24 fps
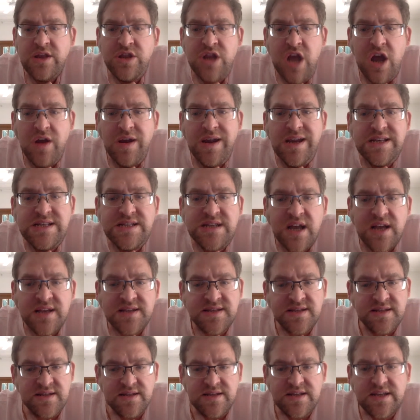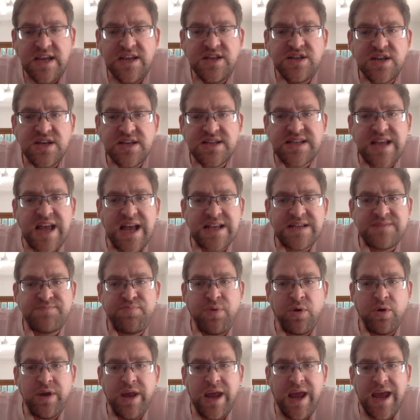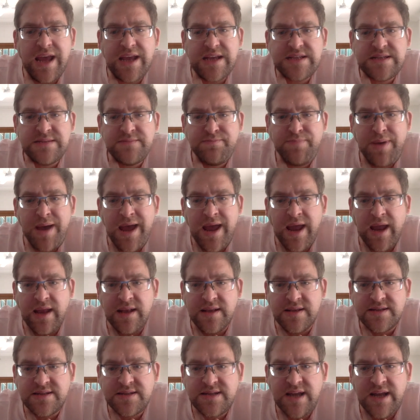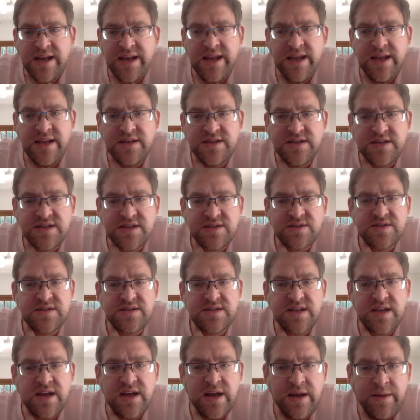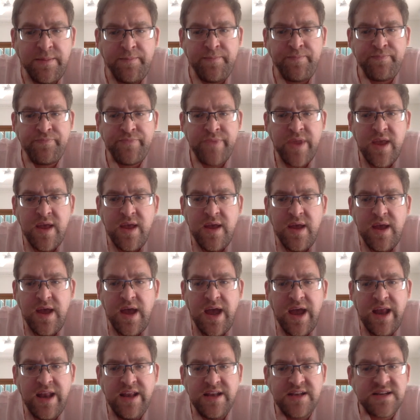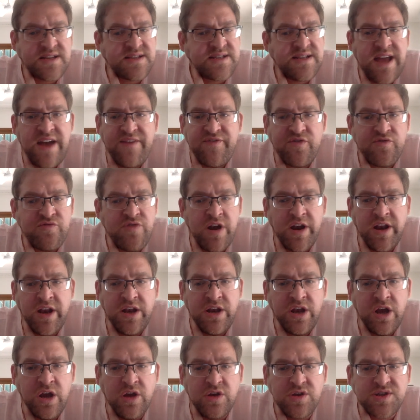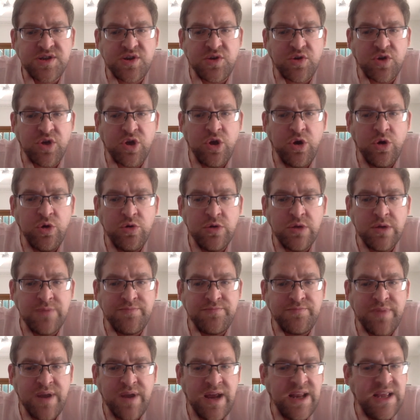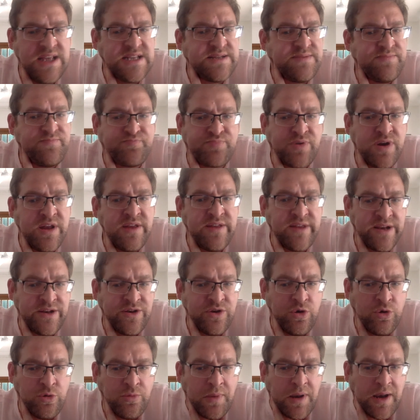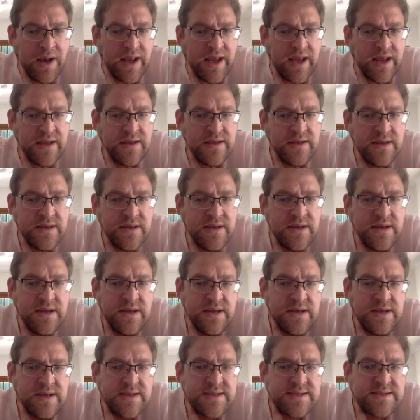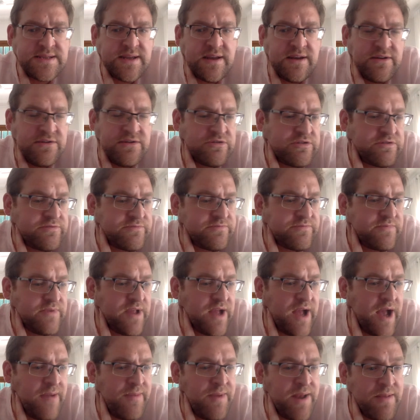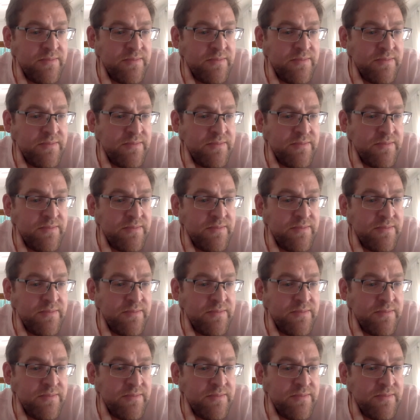No, he doesn't. He just has body aches and pains, and he just and he doesn't have a runny nose or cold, and he's breathing normally. So, I mean,